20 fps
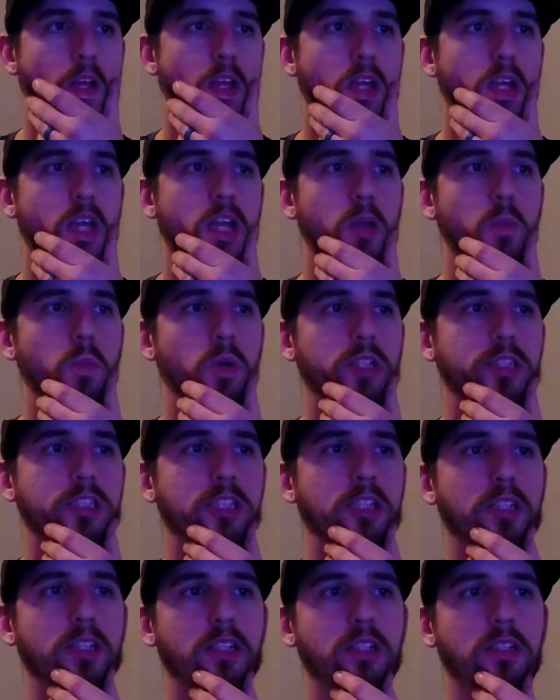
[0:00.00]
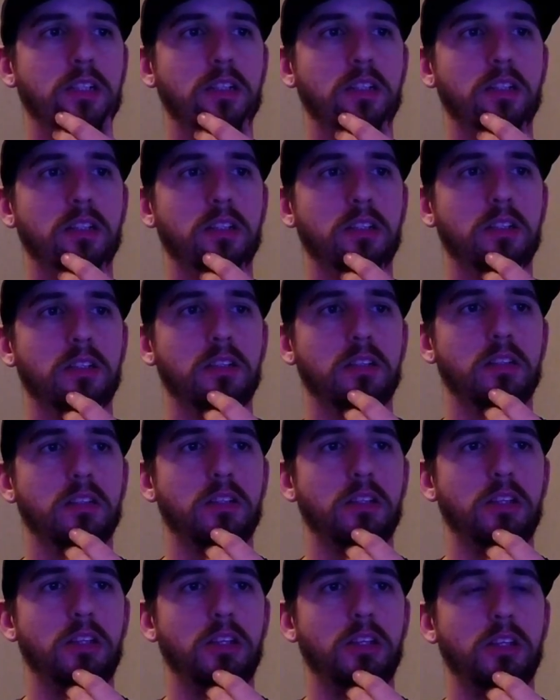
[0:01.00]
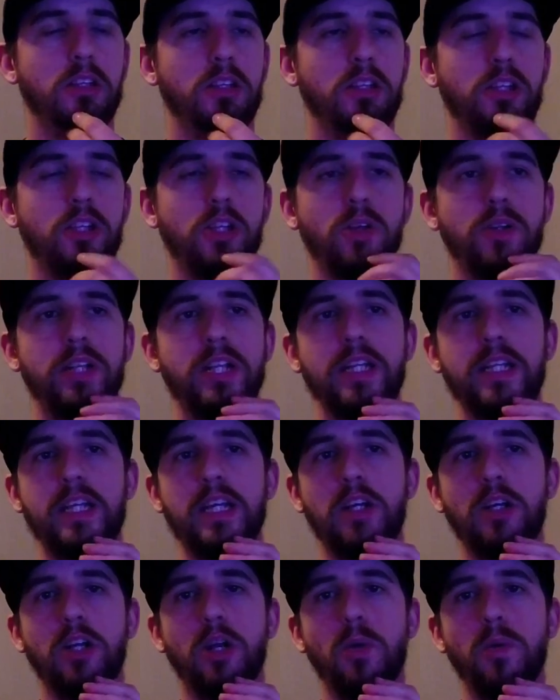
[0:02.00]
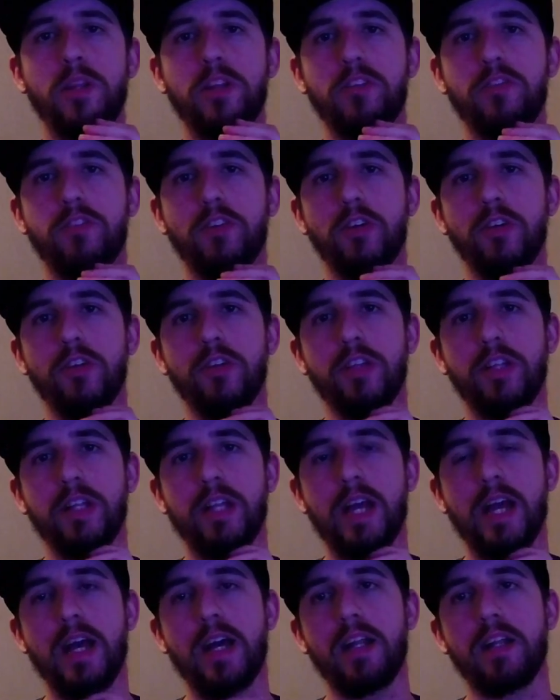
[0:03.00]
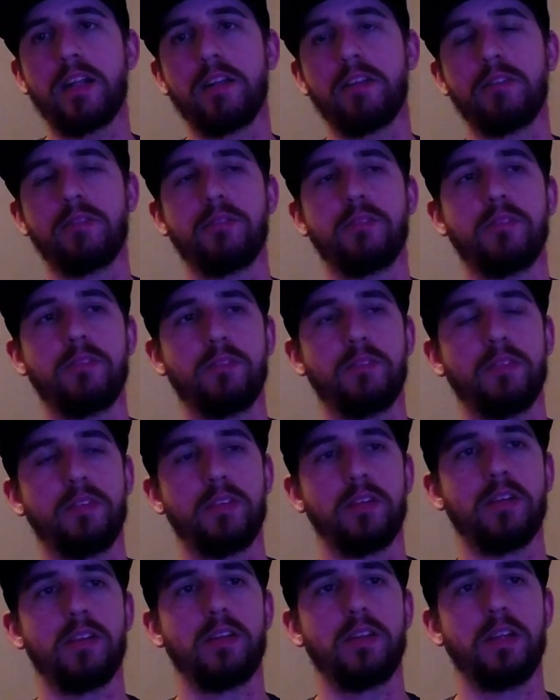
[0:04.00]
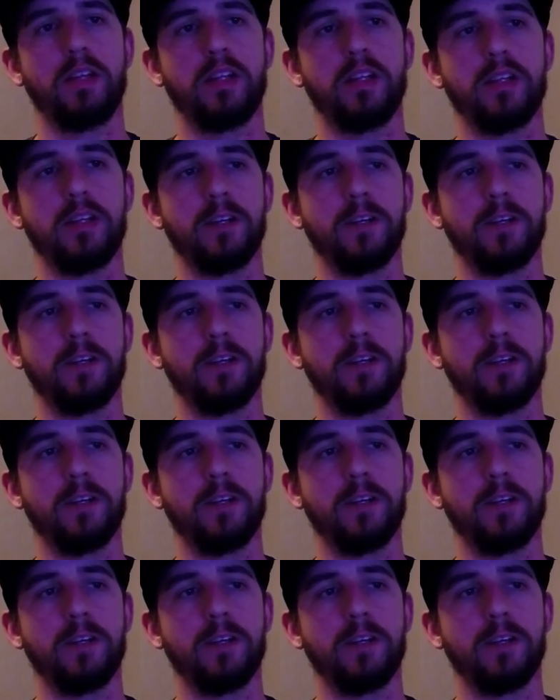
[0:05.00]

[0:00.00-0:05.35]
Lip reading: It wasn't, didn't go any further than that. And